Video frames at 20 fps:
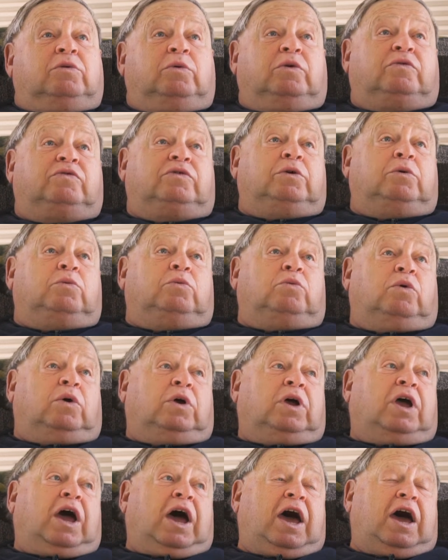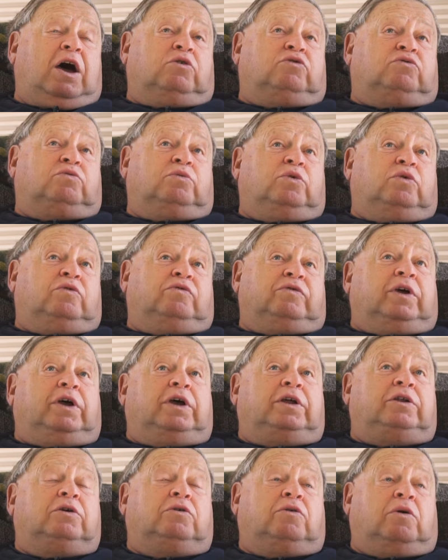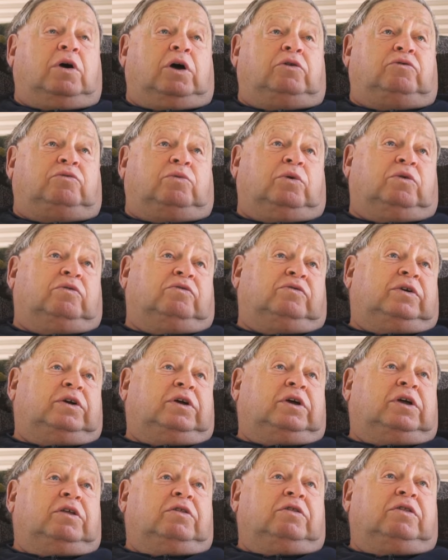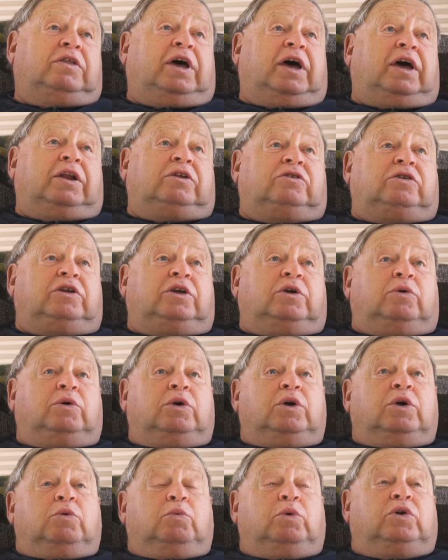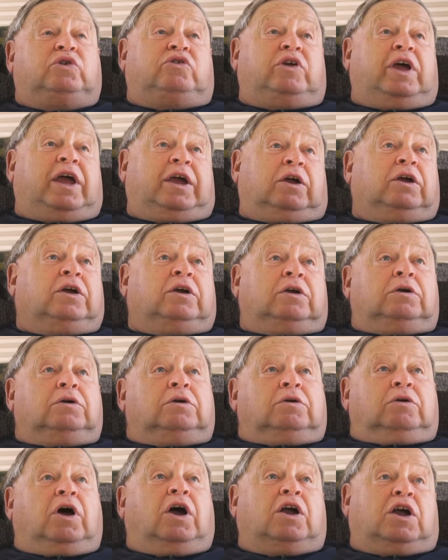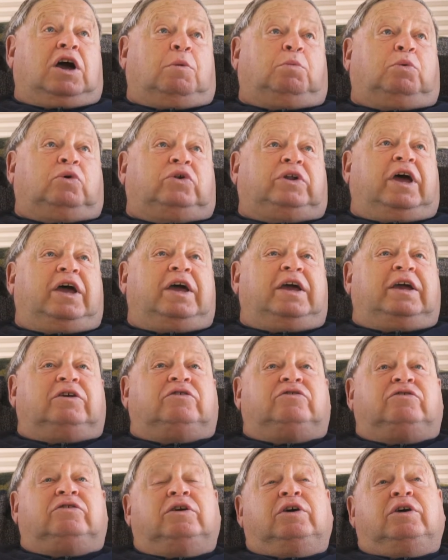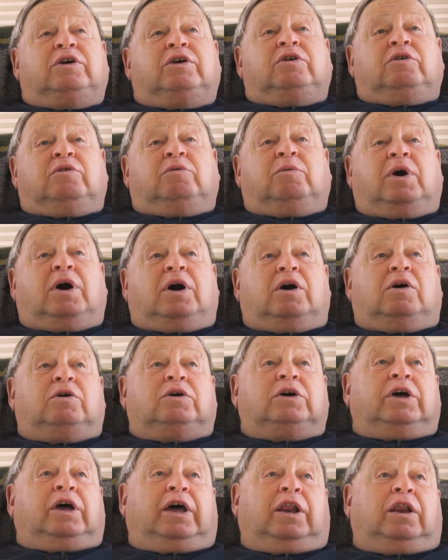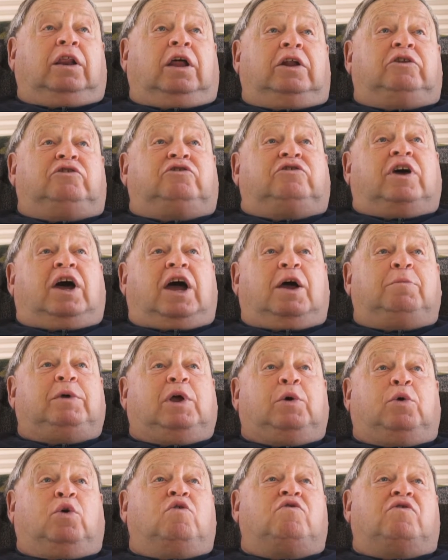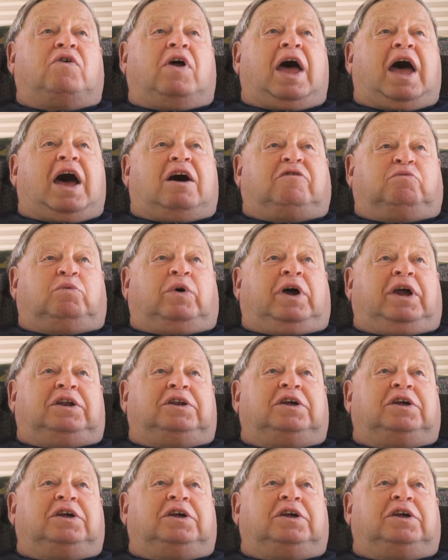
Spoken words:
with the house roof and the garage roof that it would take a couple days. Well, at lunchtime, they were over halfway